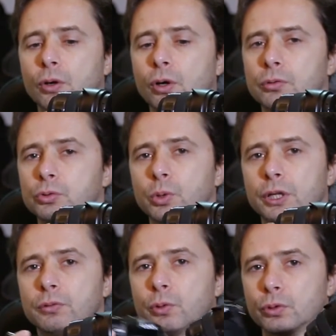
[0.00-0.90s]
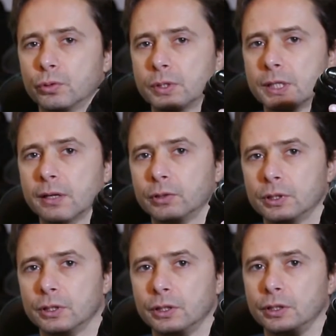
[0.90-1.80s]
of
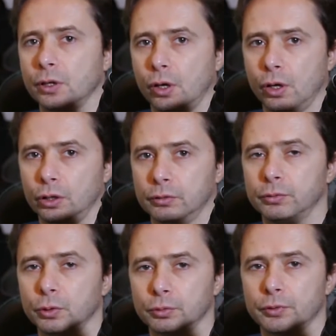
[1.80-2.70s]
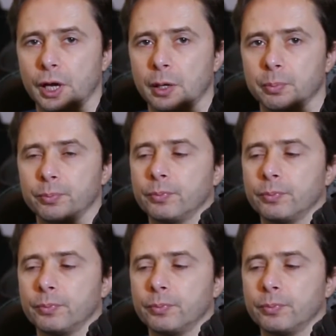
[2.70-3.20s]
24-70 on a full frame.